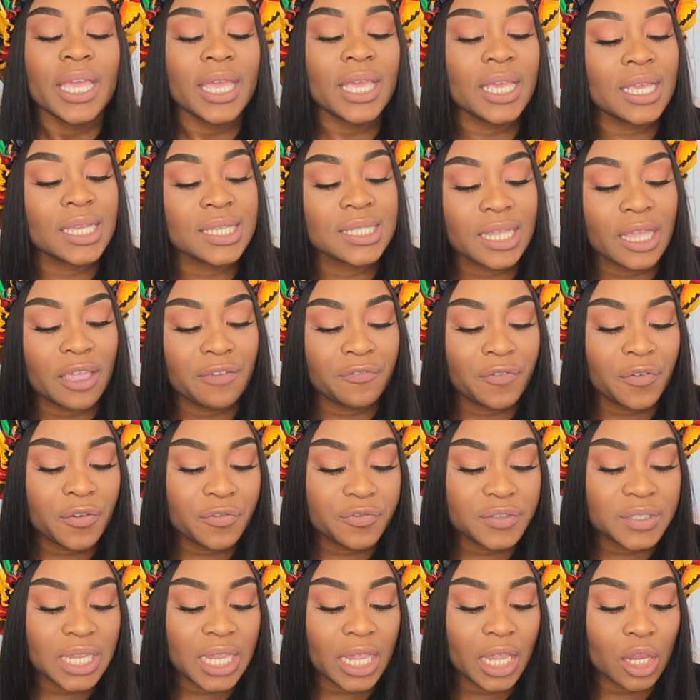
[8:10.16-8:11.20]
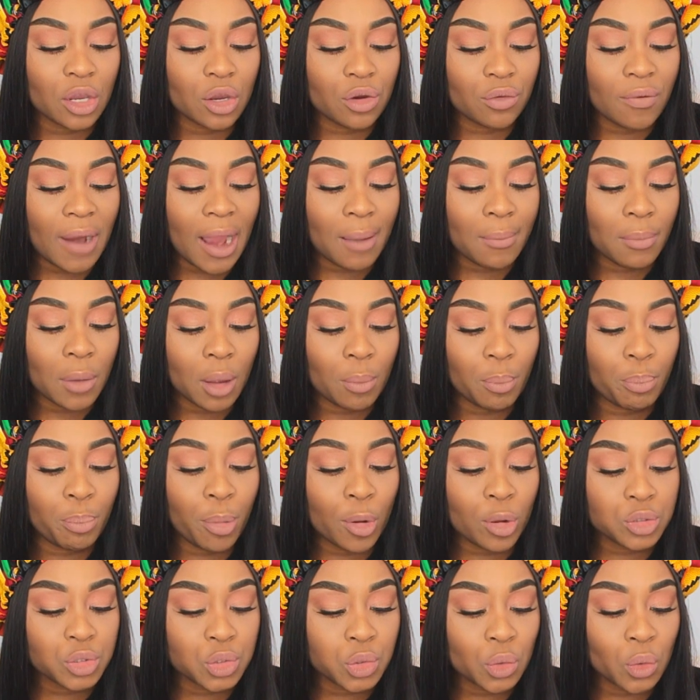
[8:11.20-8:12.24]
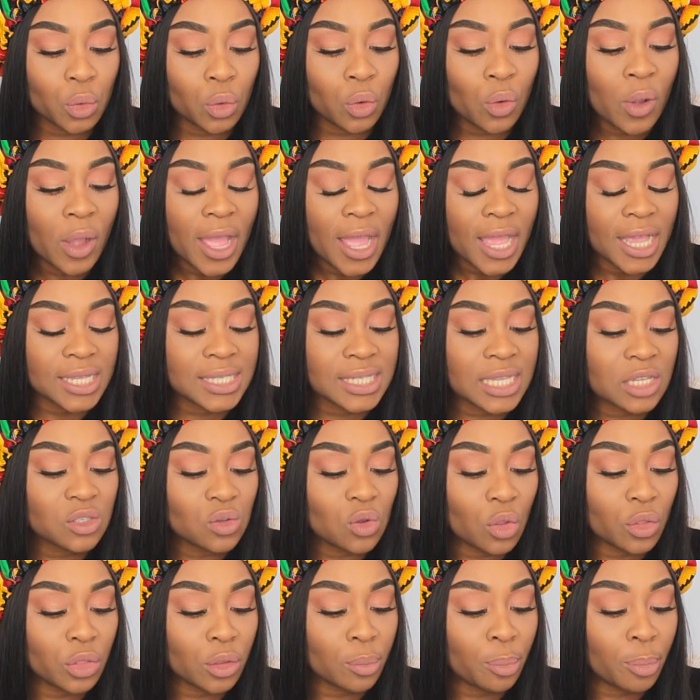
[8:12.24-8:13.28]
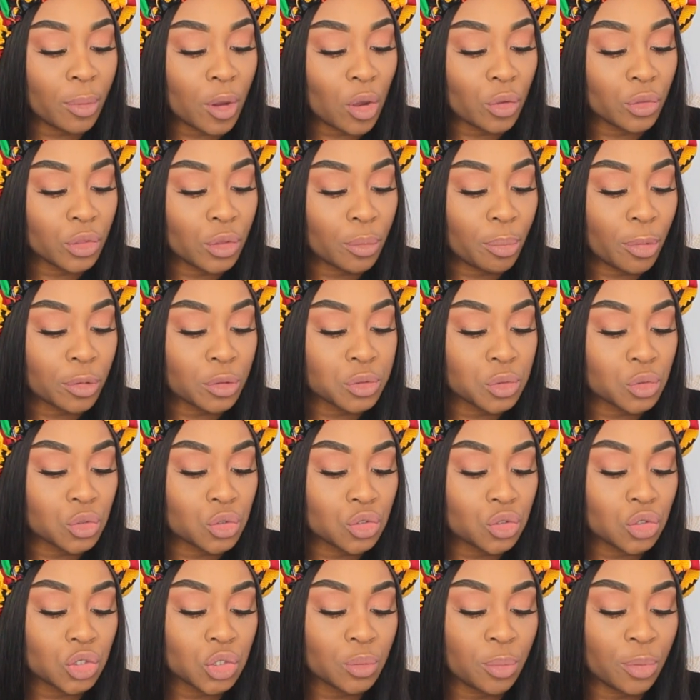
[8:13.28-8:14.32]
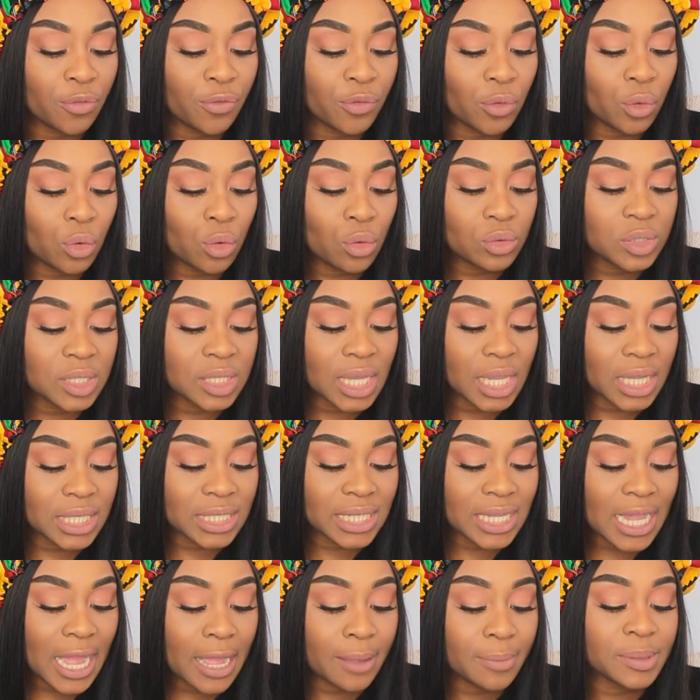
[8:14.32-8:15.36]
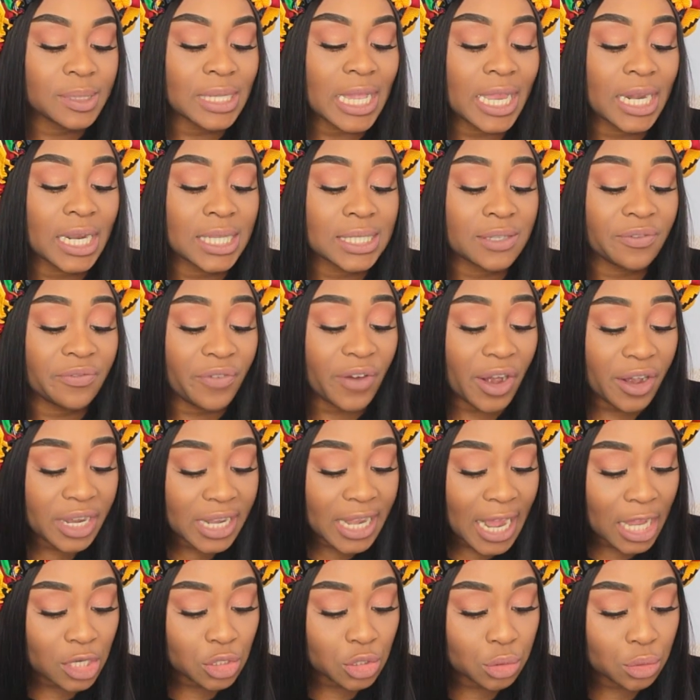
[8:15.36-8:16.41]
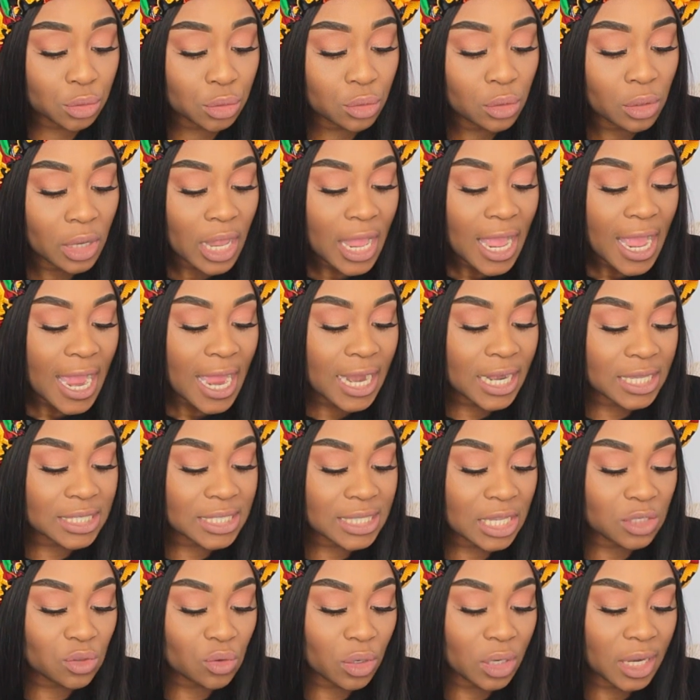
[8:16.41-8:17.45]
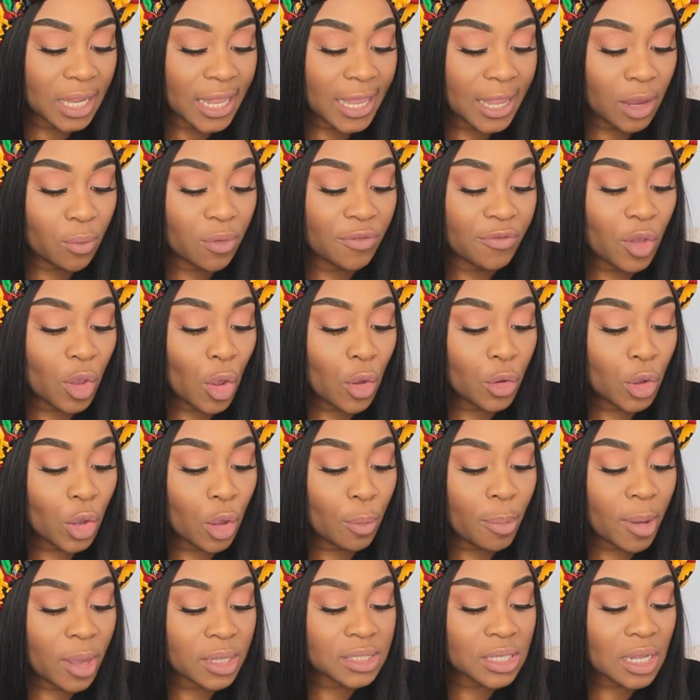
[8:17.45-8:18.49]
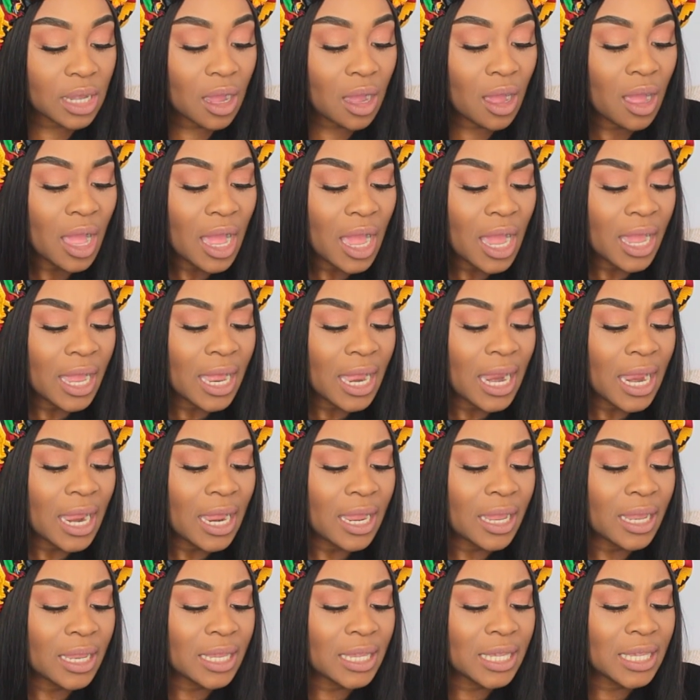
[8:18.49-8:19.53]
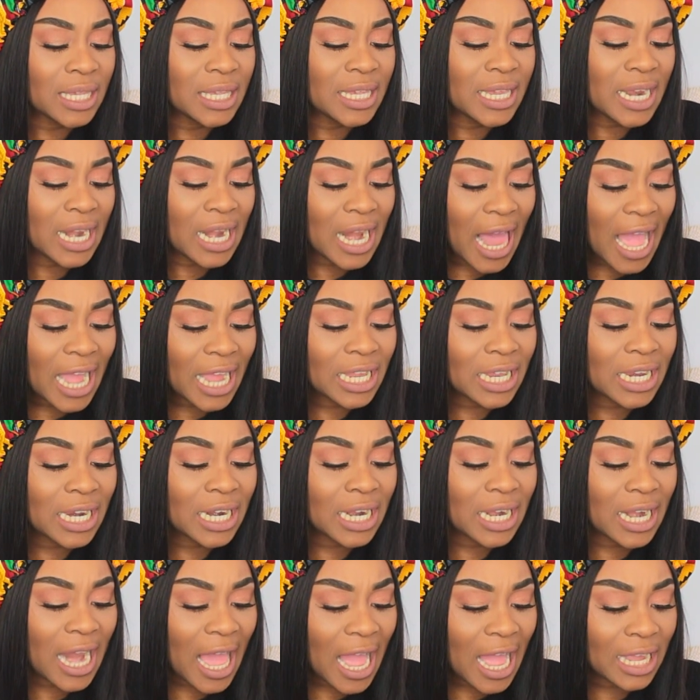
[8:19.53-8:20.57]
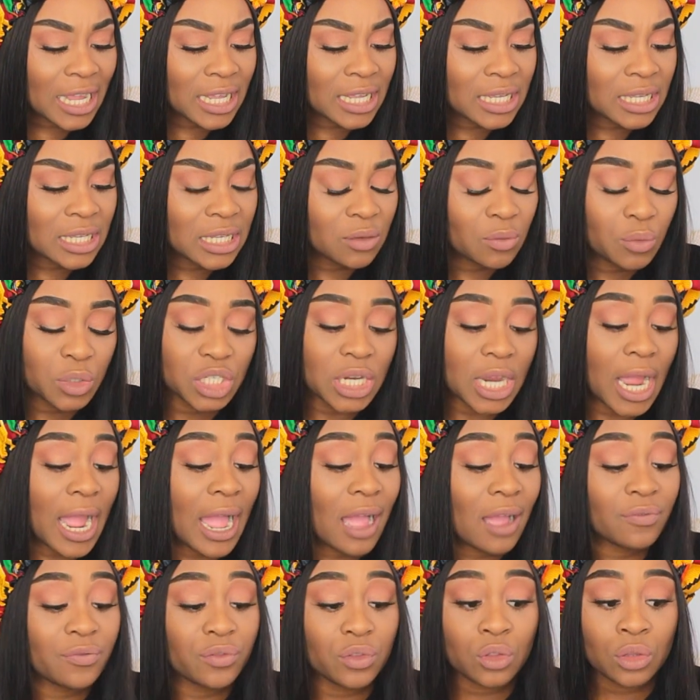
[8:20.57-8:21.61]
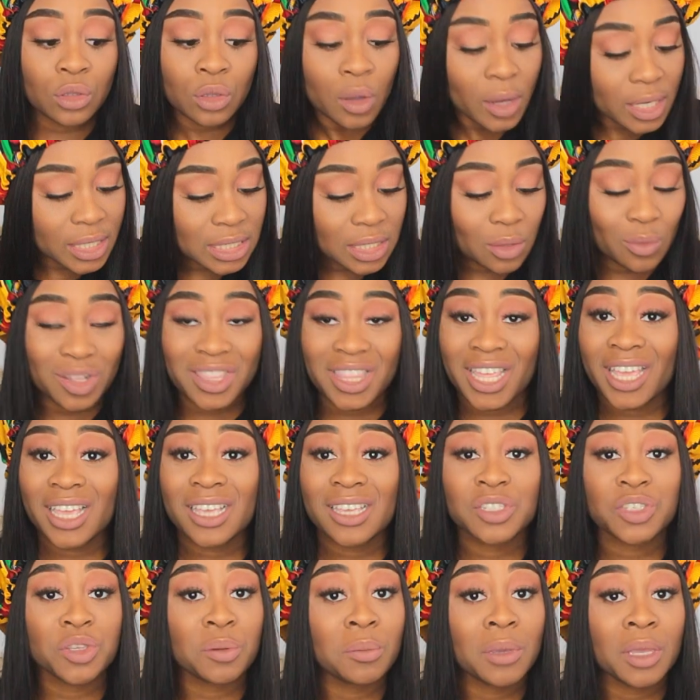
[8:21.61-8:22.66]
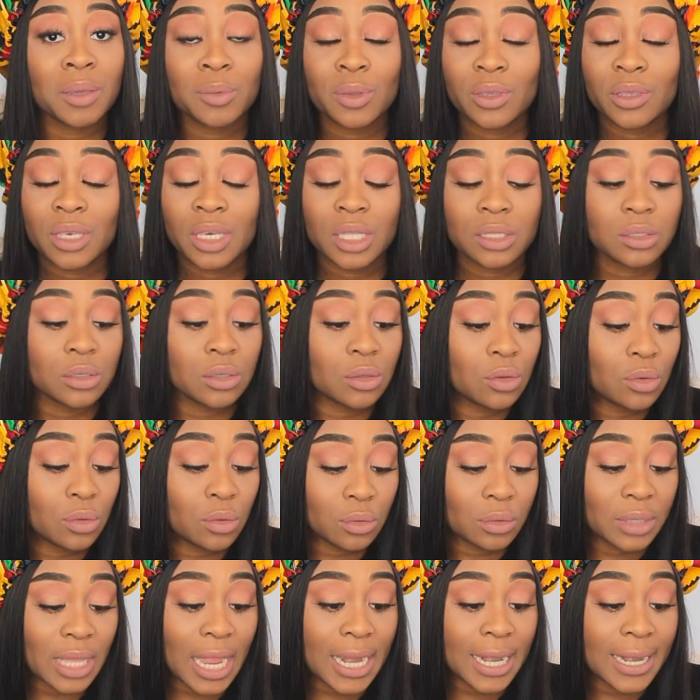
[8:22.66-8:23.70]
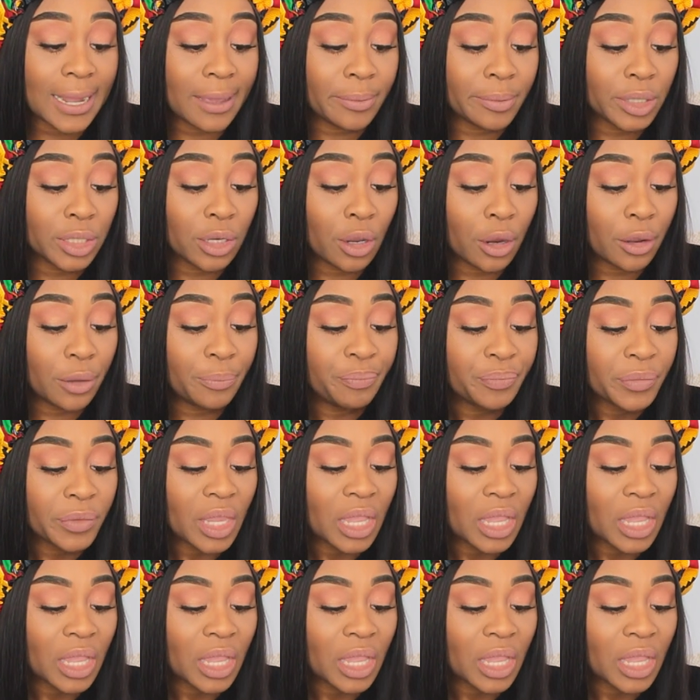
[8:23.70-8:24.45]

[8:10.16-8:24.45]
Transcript: It is a 50 gram bottle. It says on the bottle, suitable for all skin types, and it's very natural. And it says on here, with cocoa butter, ylang ylang, which I have no idea what that is, so maybe you need to Google that and let me know.